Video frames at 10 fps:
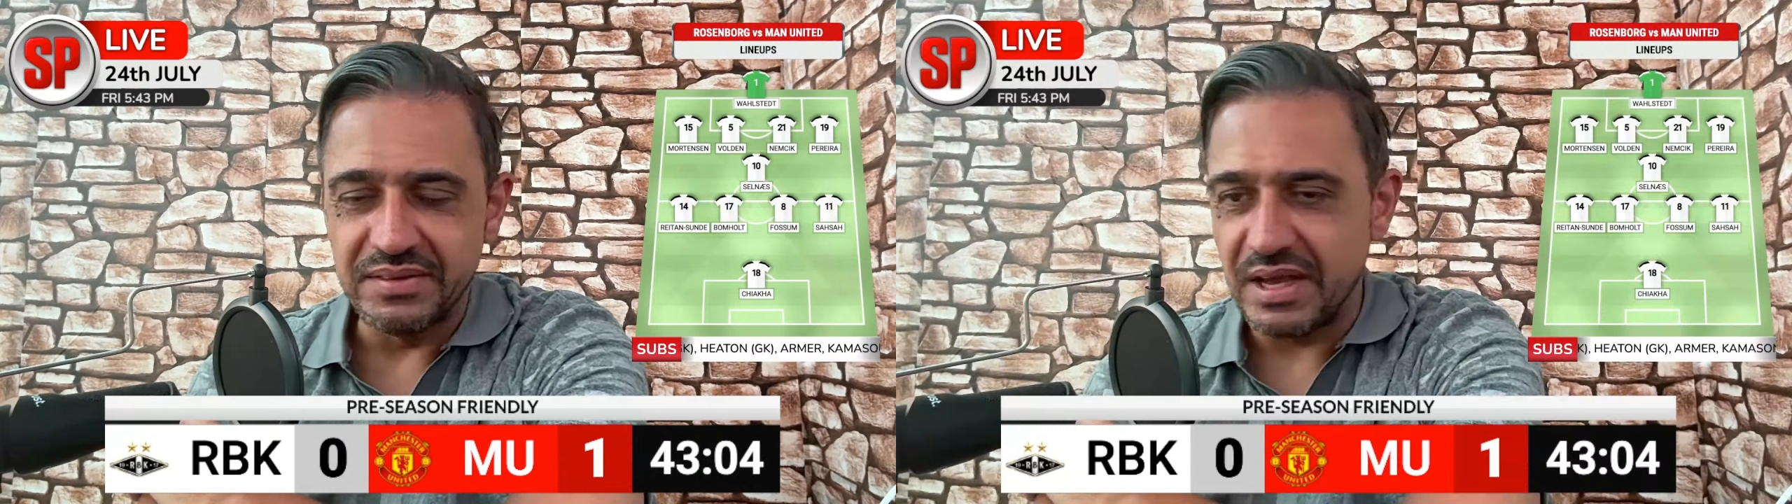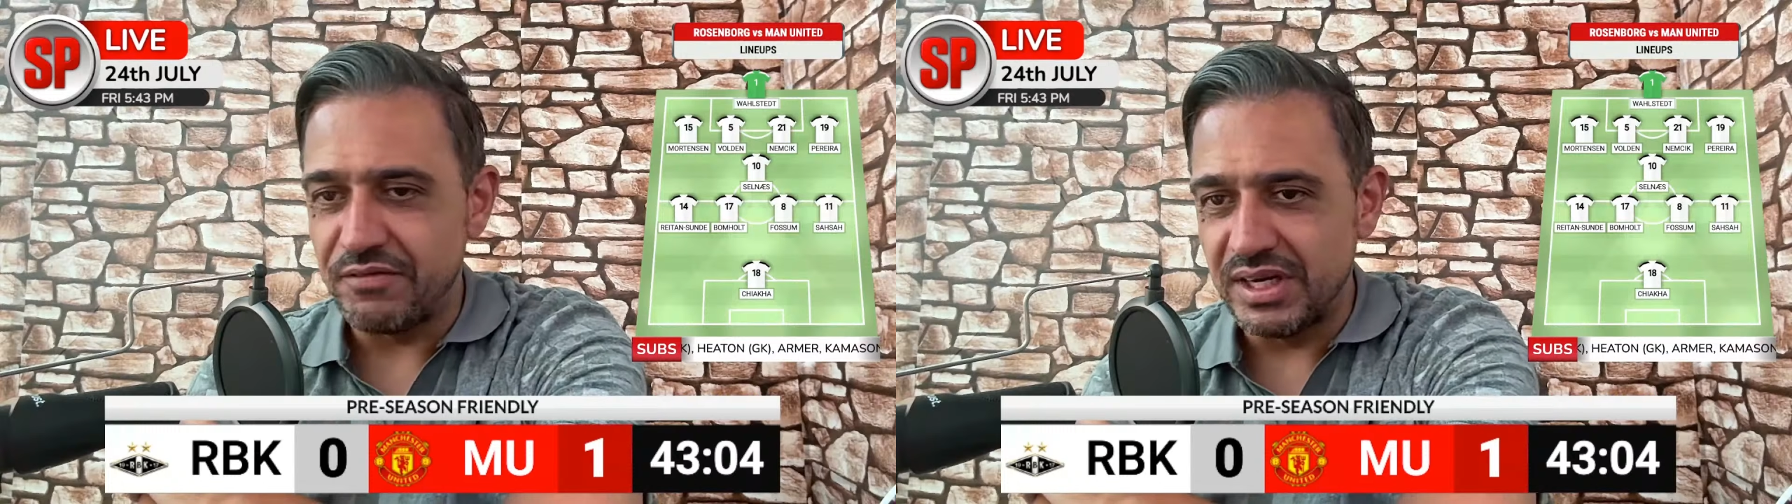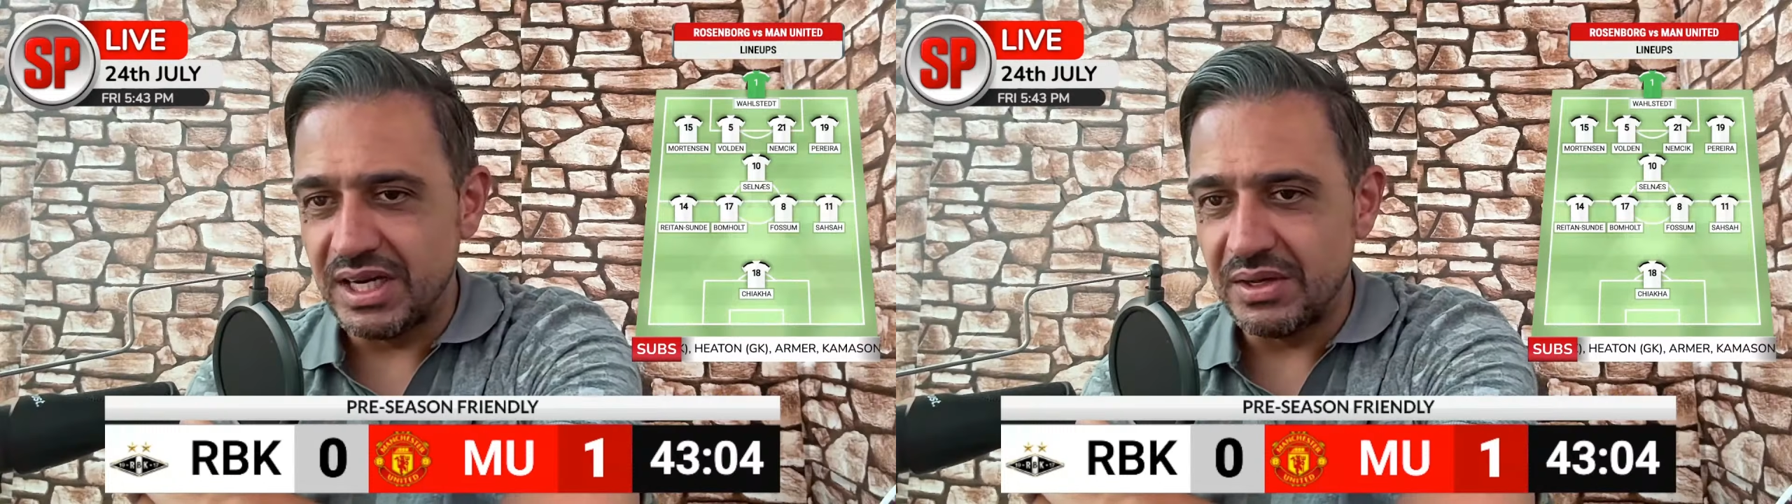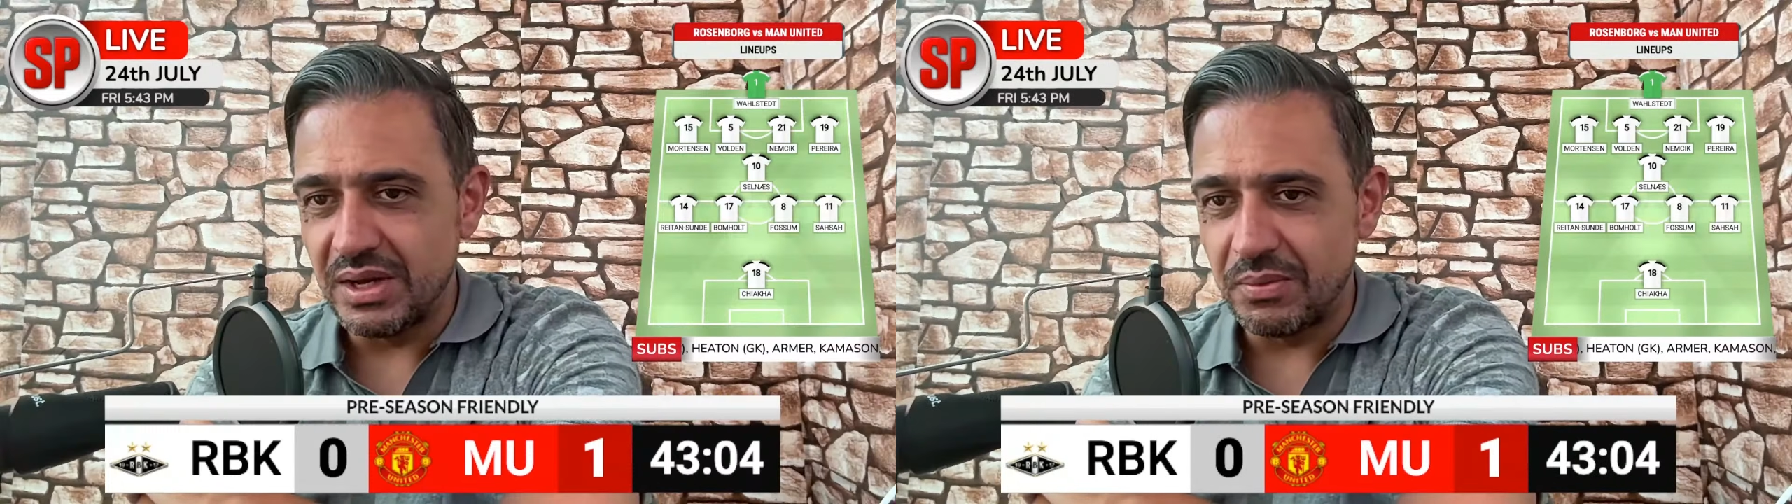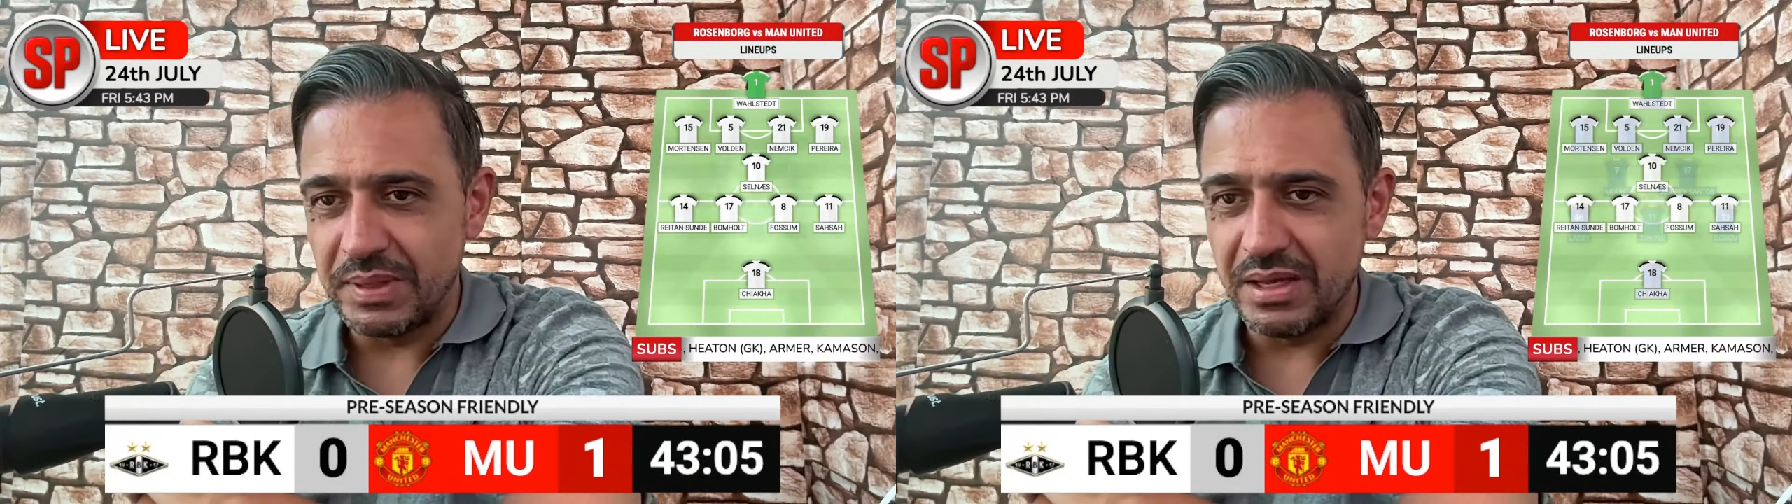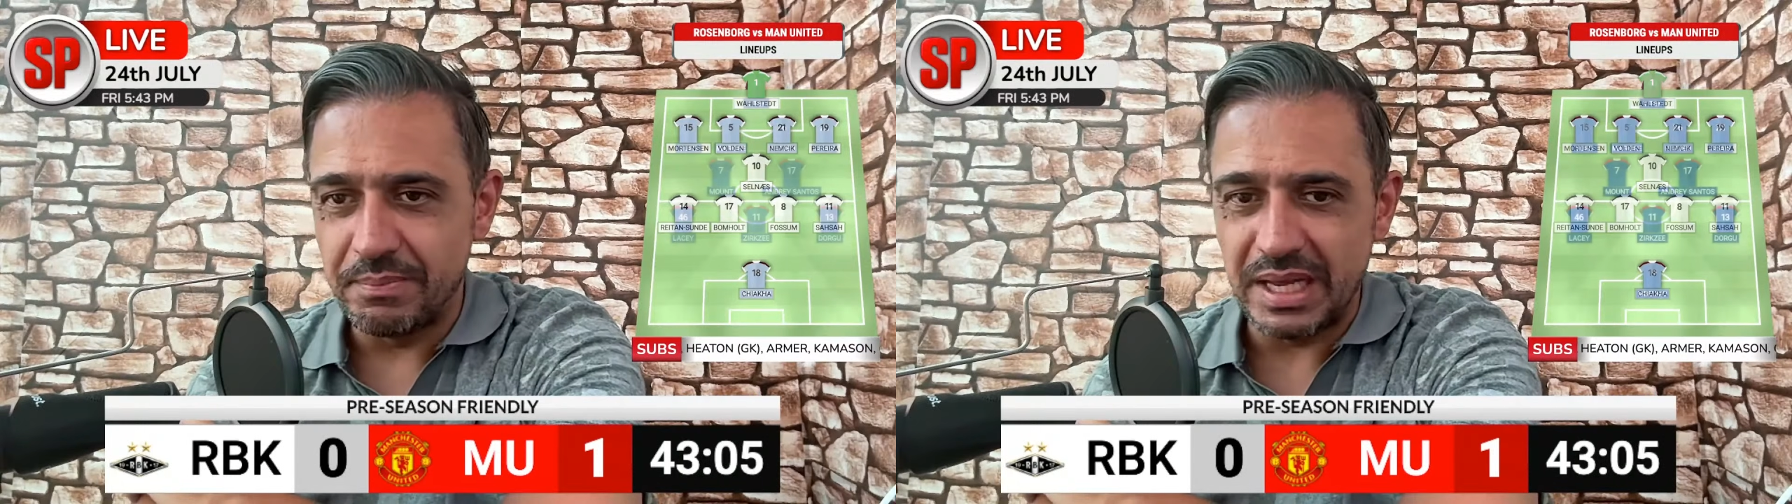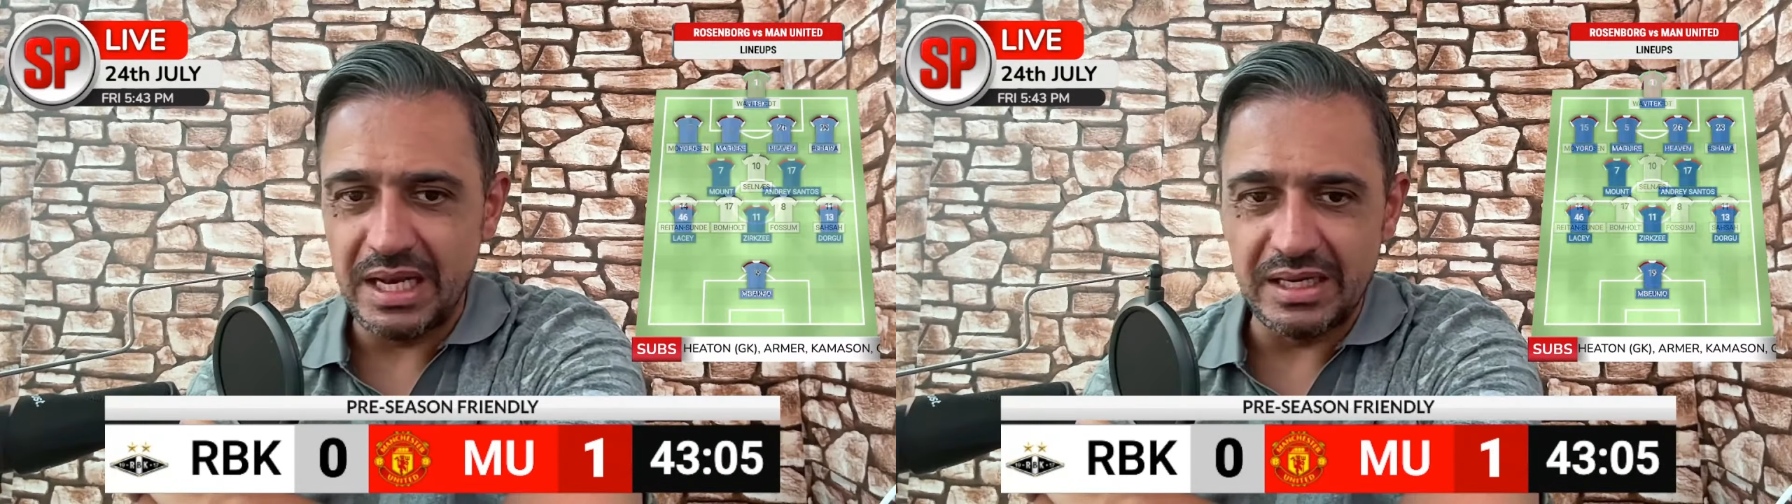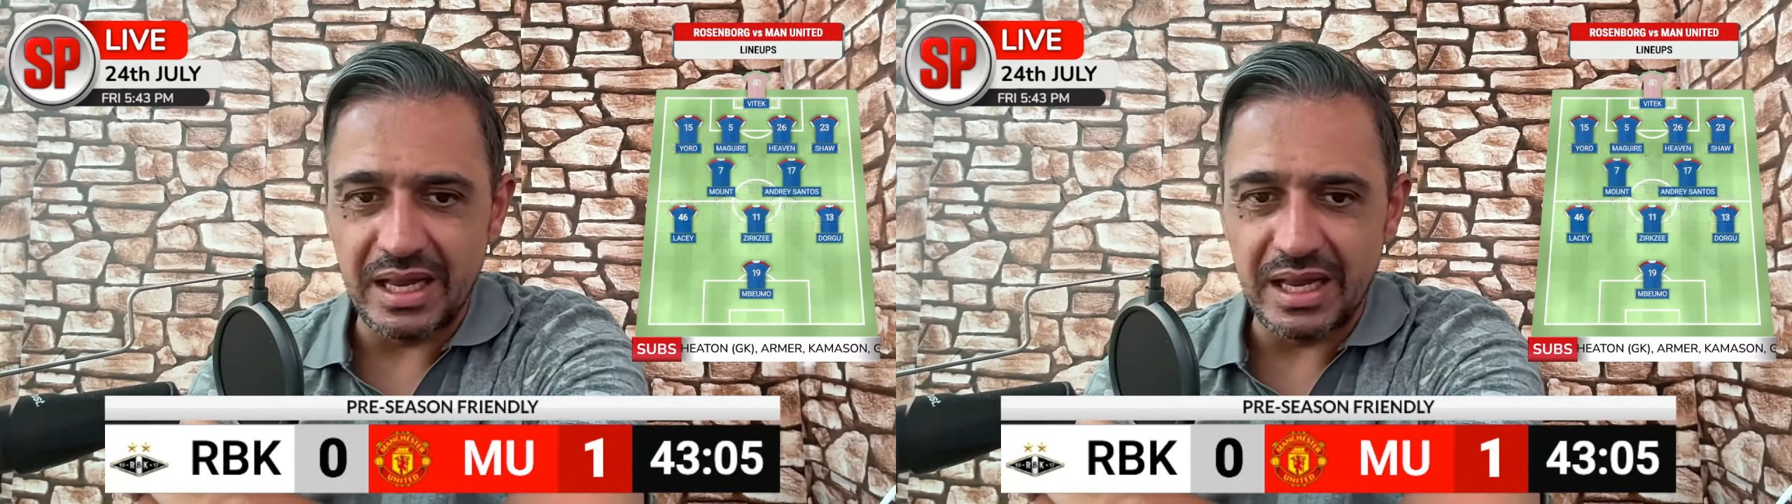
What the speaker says: Definitely, they'll be appealing